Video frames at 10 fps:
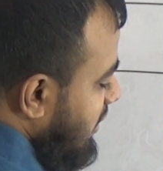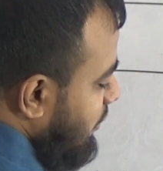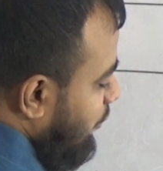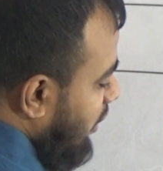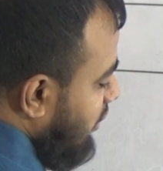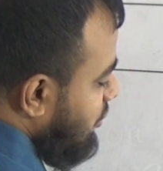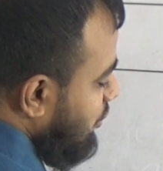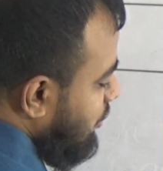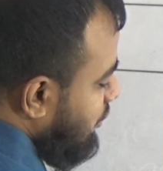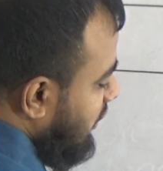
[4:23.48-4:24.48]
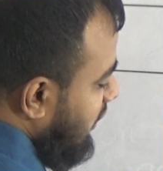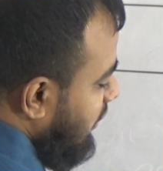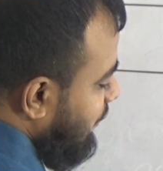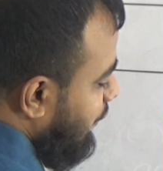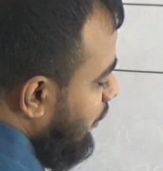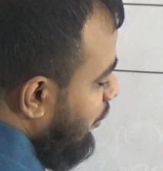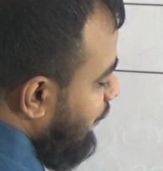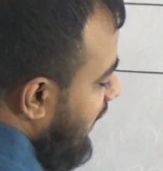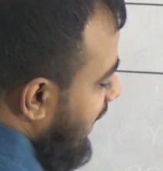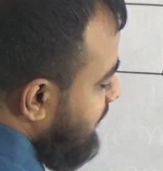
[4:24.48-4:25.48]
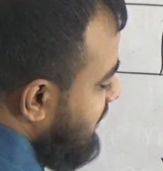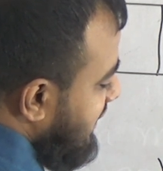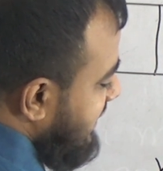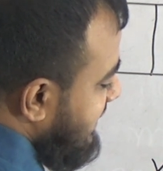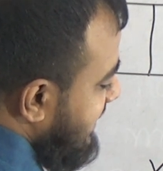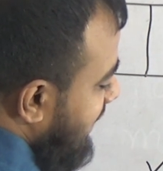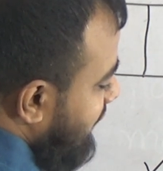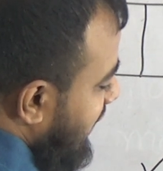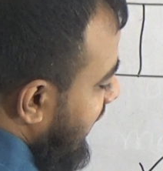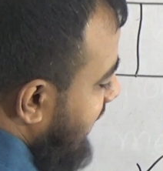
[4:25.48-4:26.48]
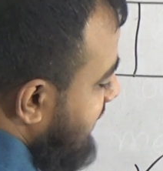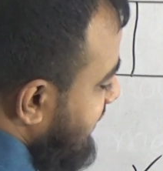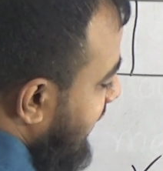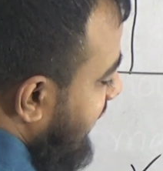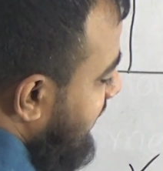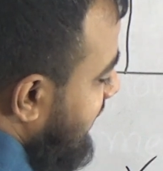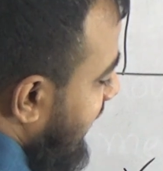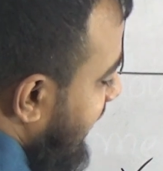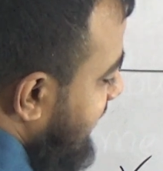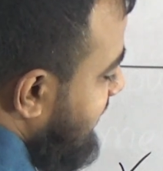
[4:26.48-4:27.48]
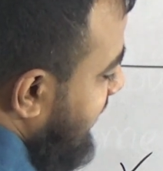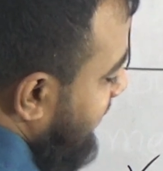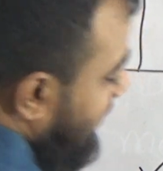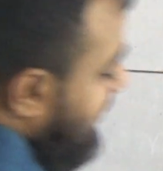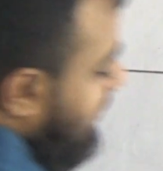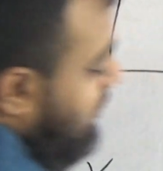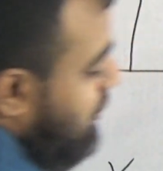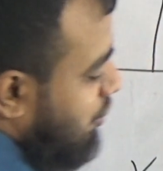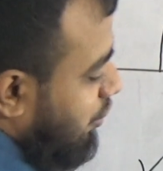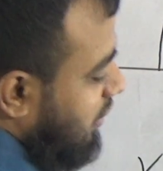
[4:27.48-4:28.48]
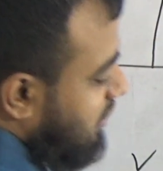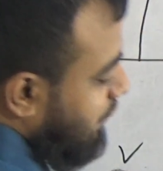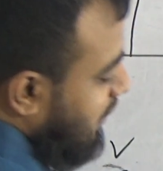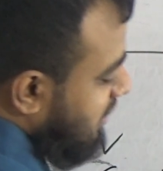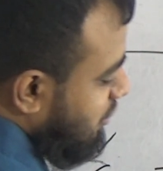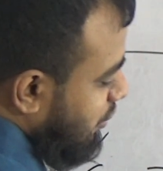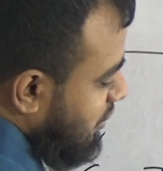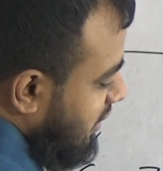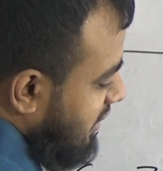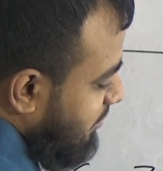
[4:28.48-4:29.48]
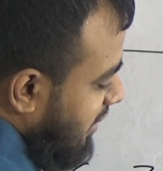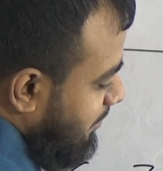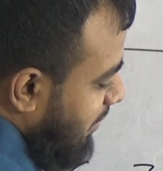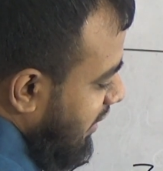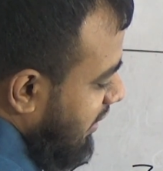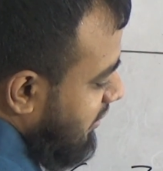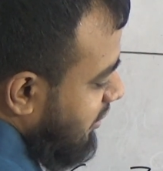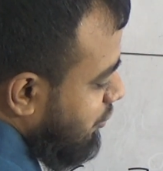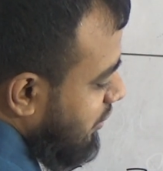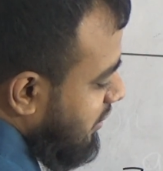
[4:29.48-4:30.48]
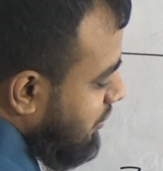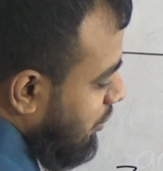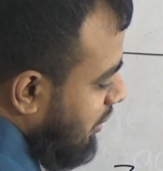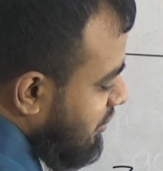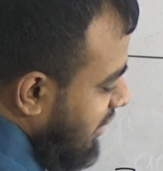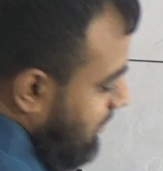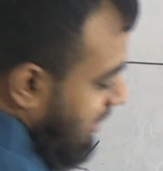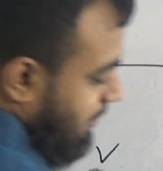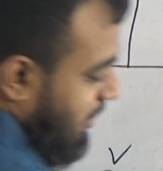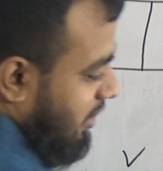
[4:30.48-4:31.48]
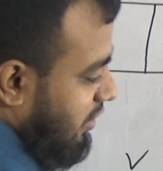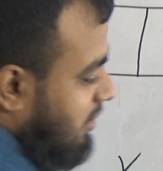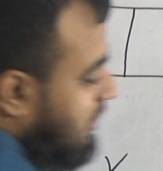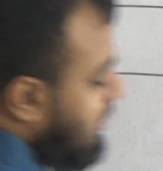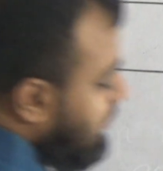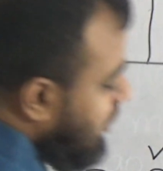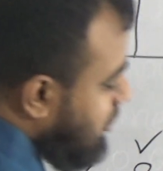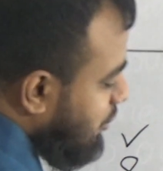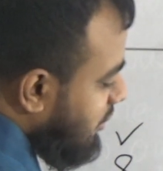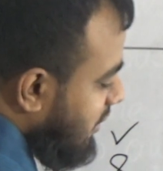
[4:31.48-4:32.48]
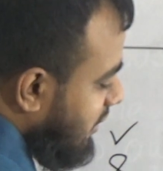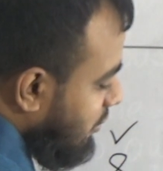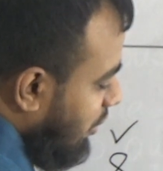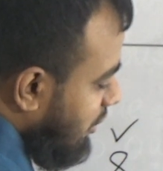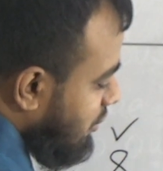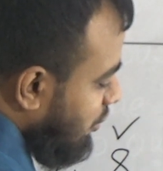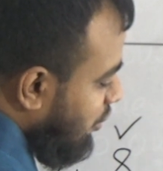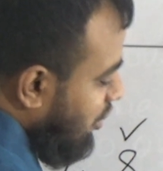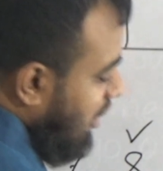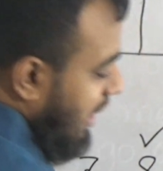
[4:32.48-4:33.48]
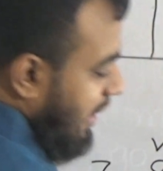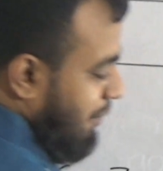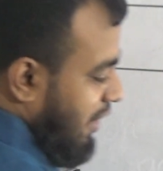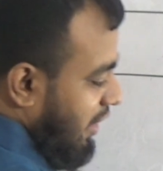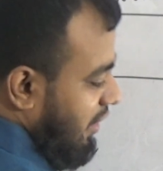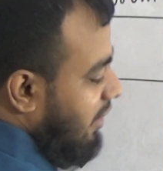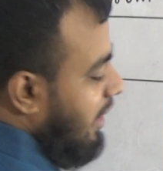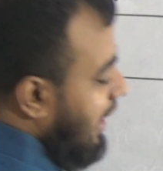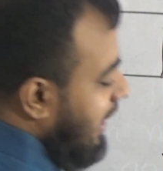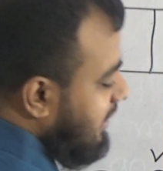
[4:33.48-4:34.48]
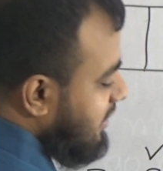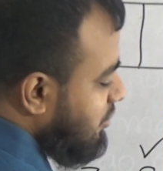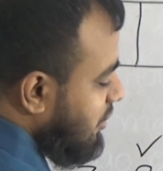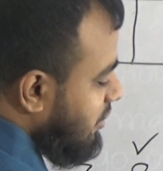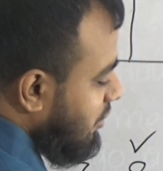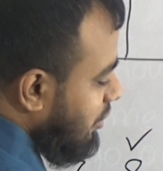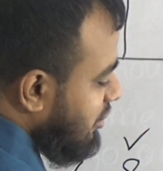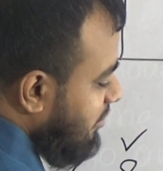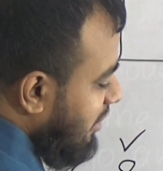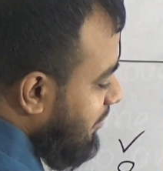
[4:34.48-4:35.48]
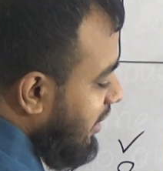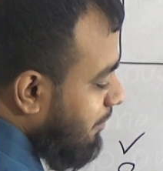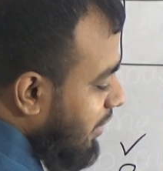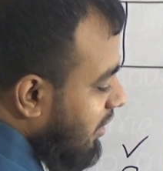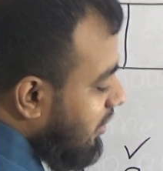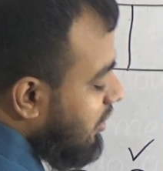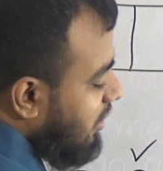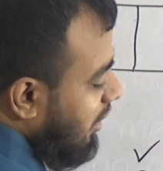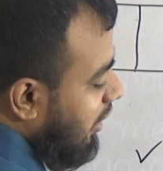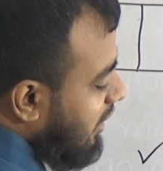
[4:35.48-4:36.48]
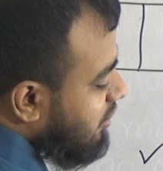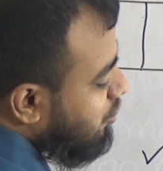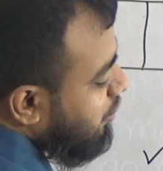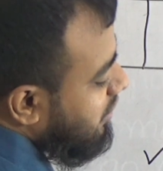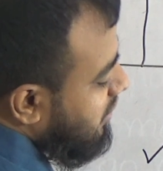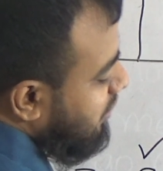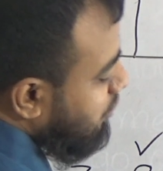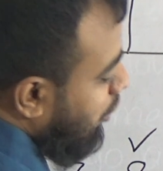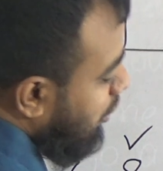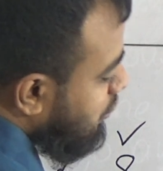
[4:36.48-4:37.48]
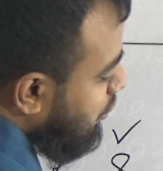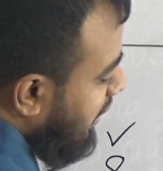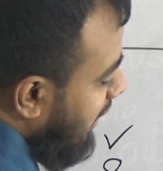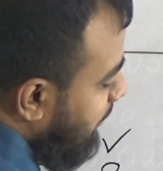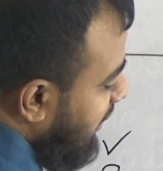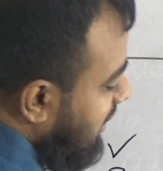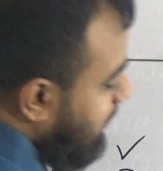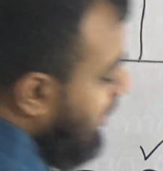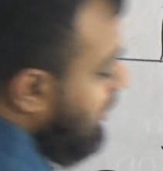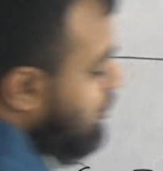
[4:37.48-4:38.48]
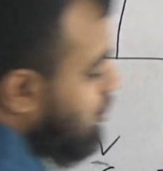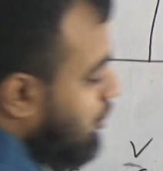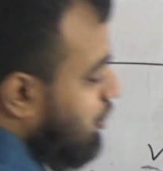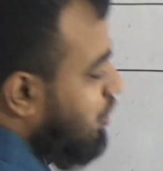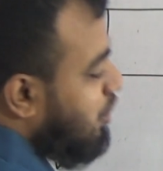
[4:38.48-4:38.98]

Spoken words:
1, 2, 3, 4, 5, 6, 7, 8, 9 and 10. So these first 2 sticks make pair, these 2 sticks also can make pair, these 2 sticks also a pair, and these 2 sticks also make pair, last 2 sticks also can make the pair. So